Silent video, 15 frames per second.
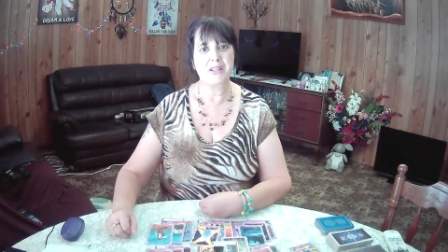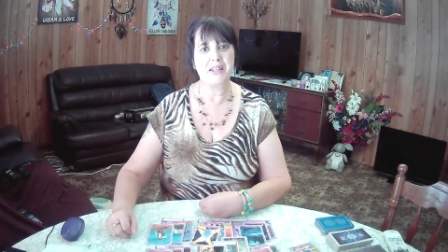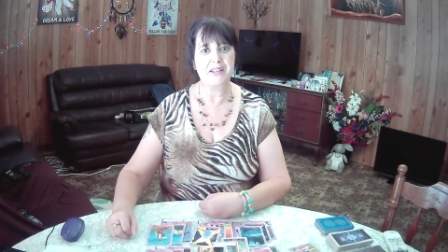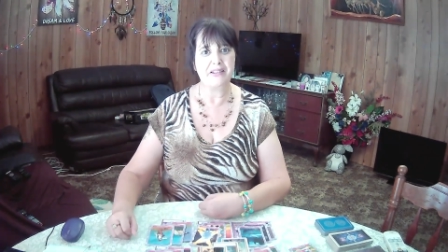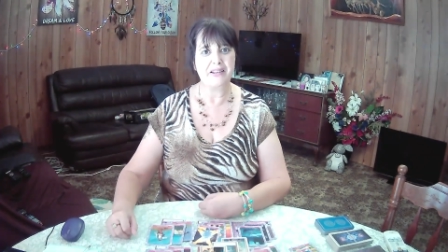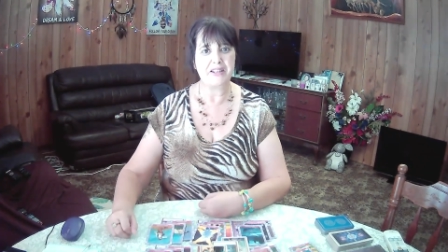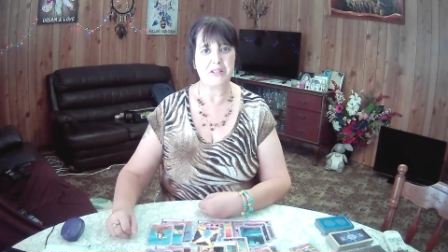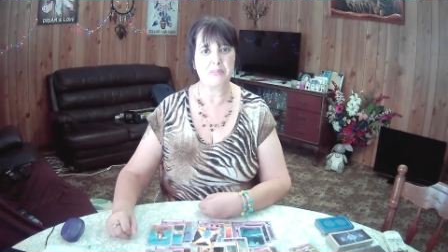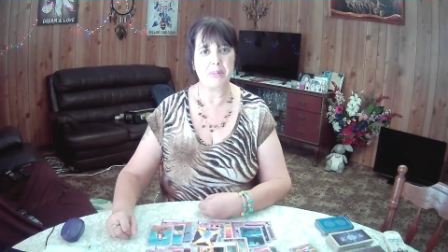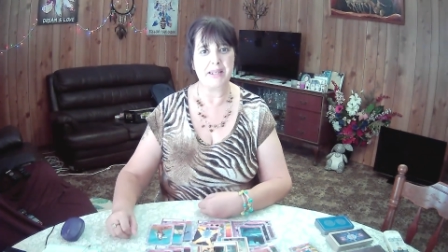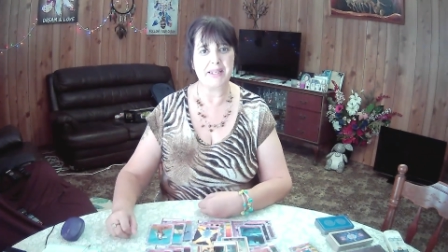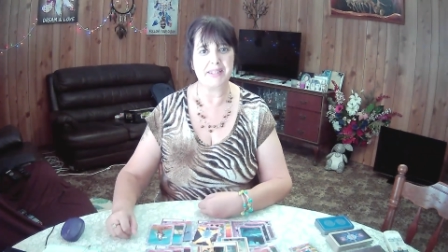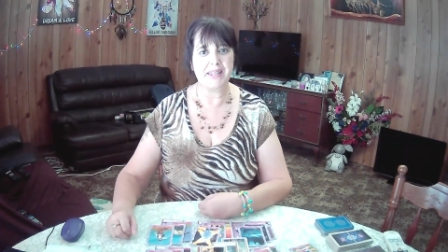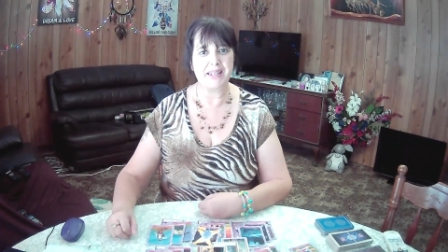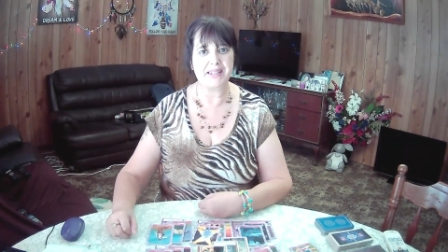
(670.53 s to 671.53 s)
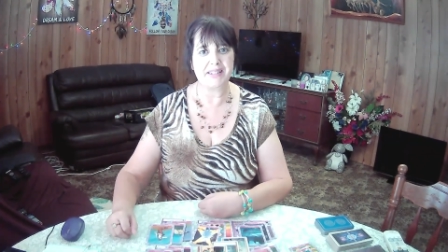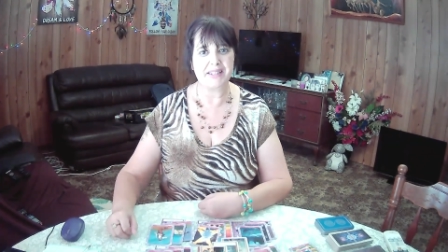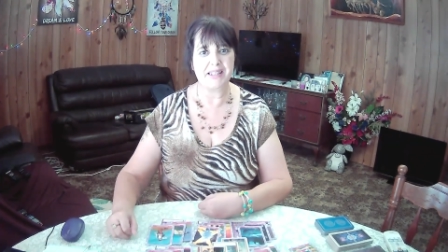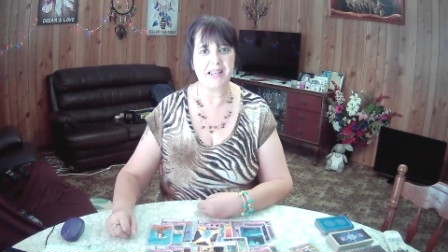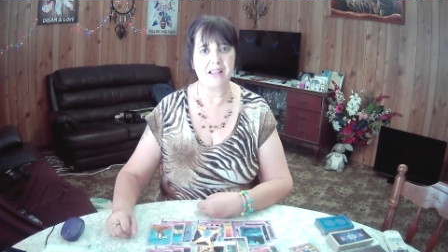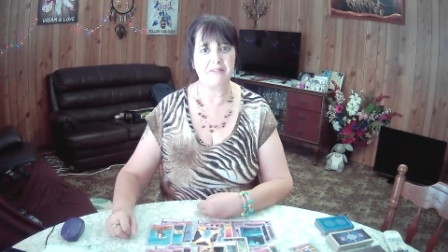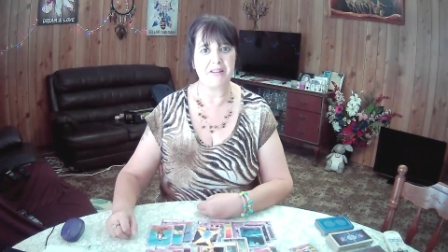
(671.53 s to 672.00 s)
endless
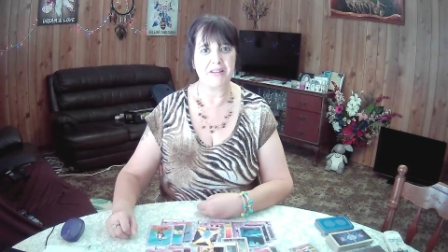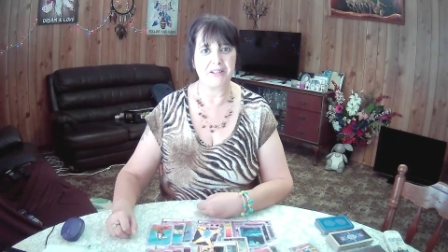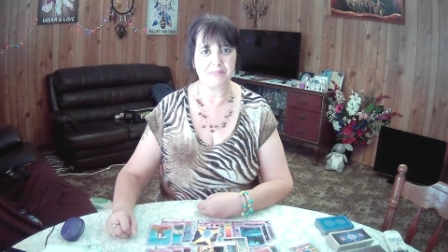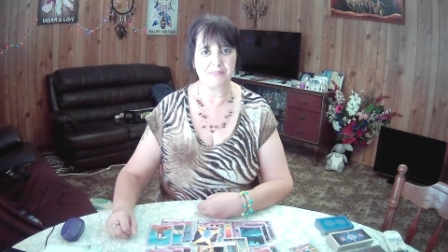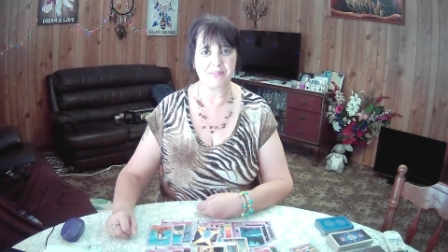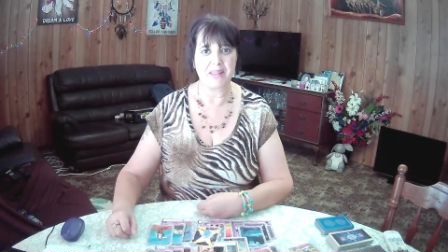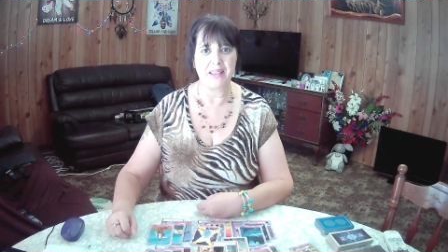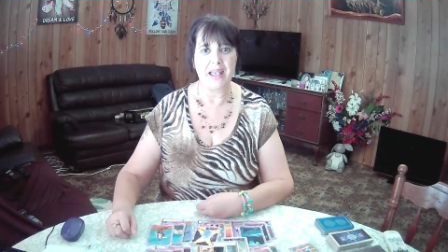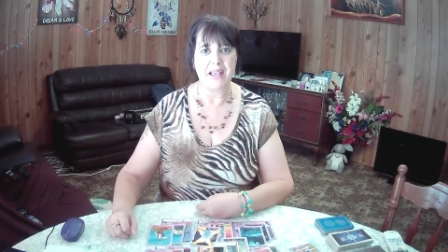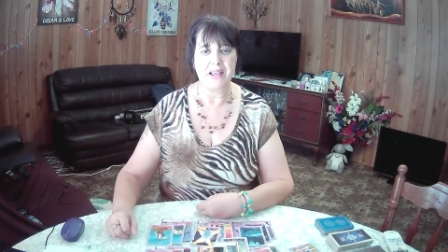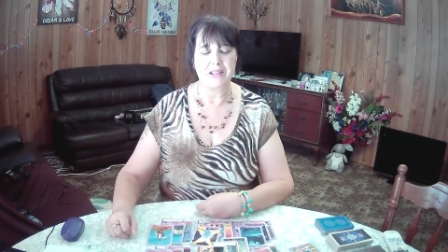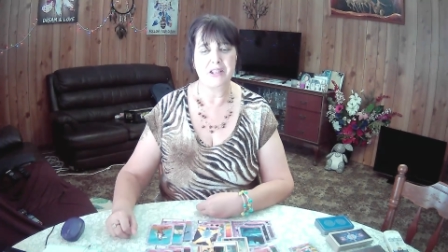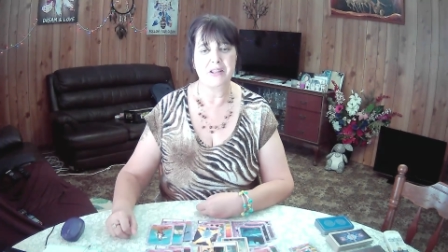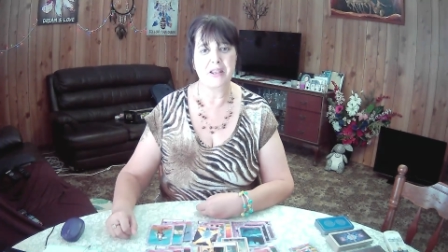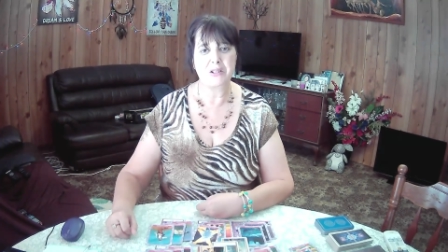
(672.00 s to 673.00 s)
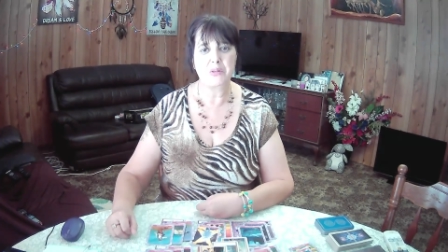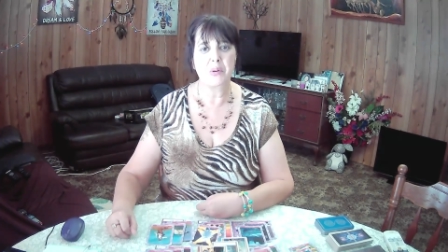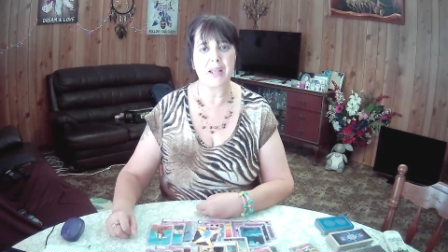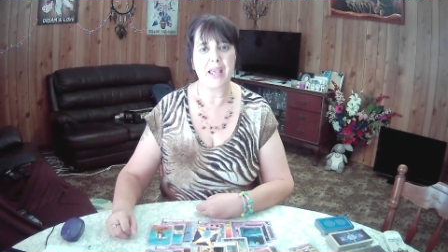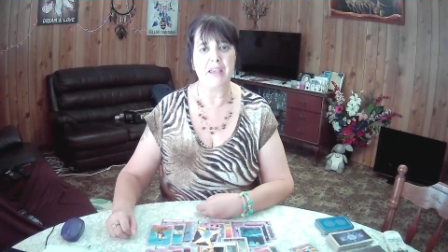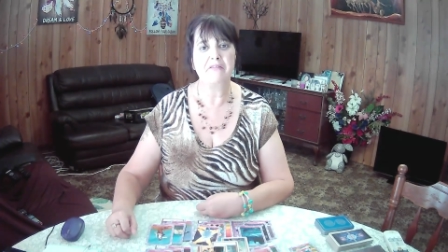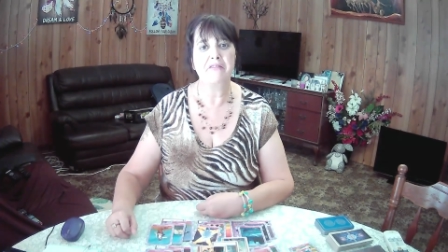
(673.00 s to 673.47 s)
blessings. Love it. So that's
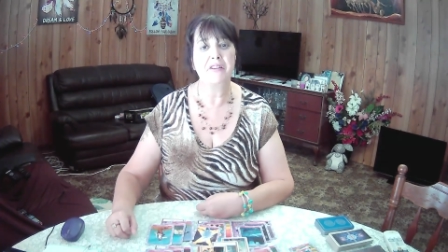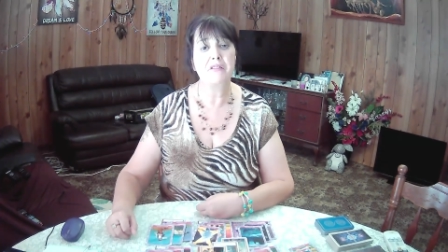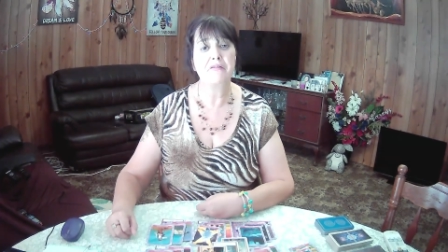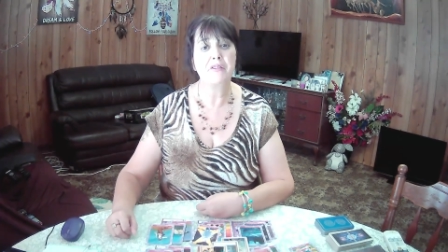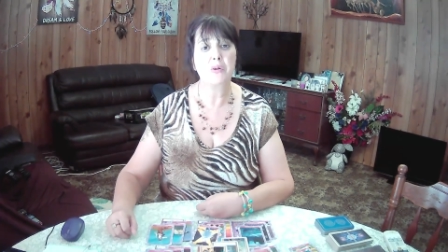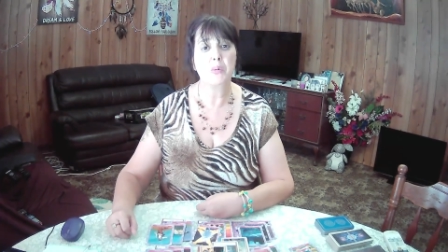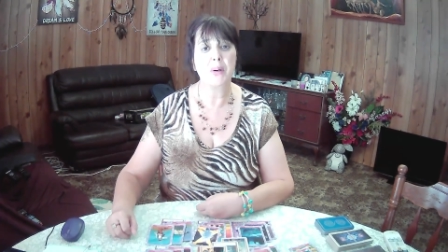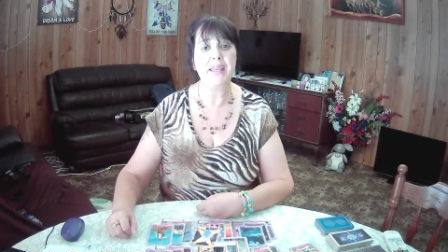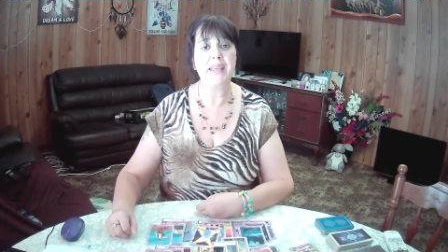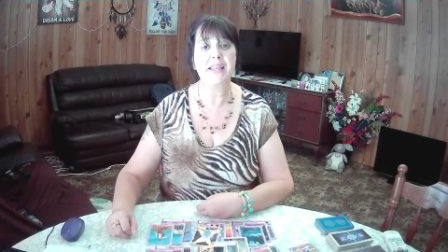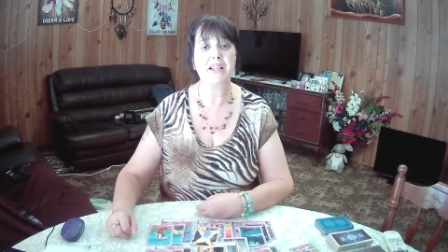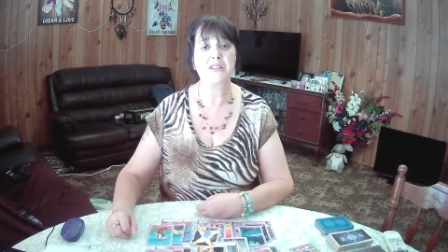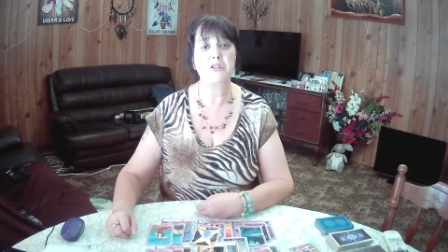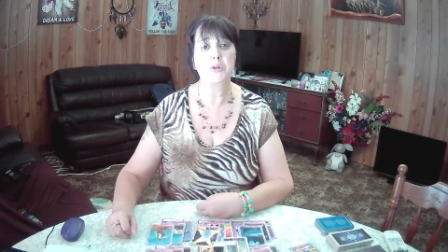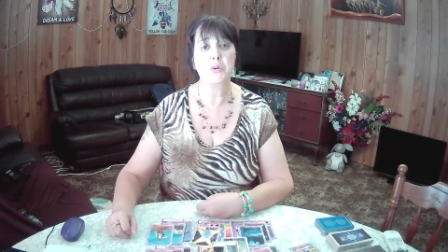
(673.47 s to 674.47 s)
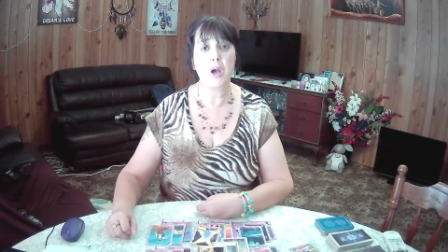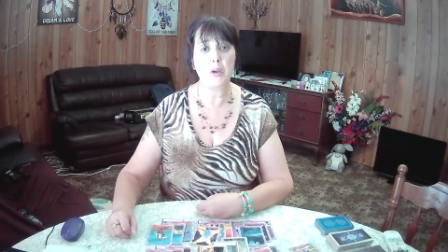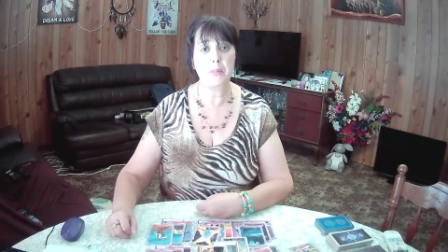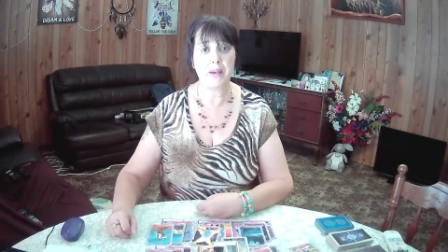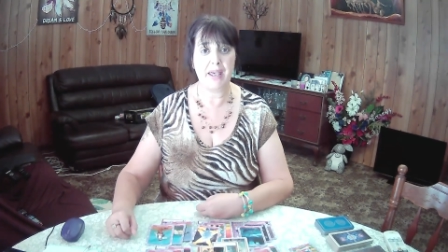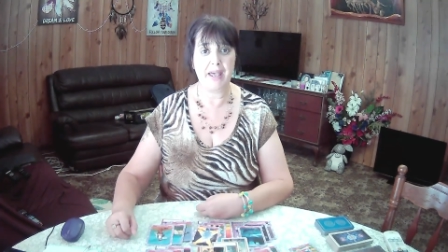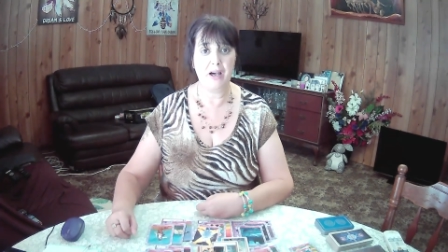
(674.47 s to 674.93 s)
what I have for you for the week. Do
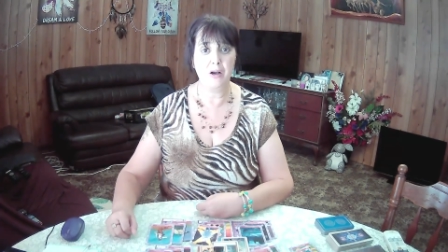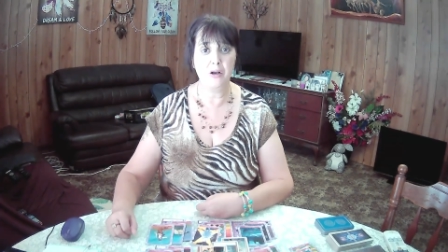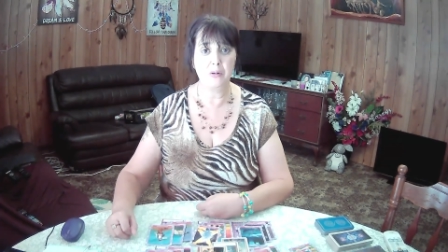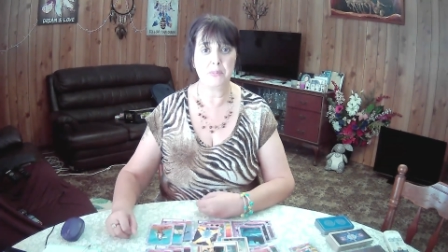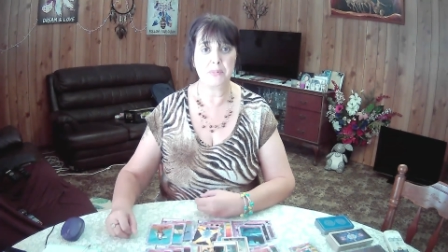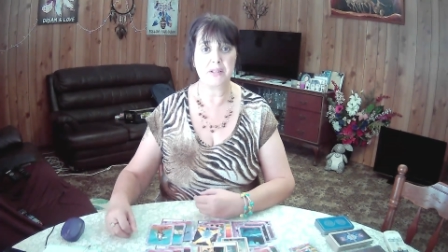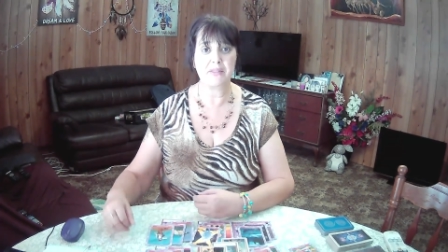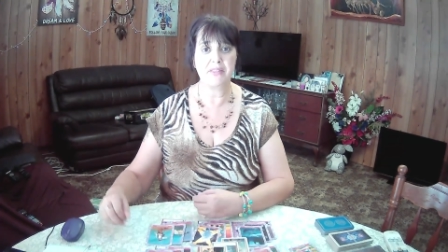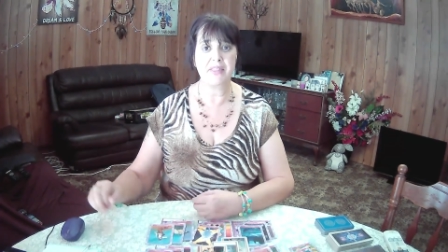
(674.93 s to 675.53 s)
hope it helped.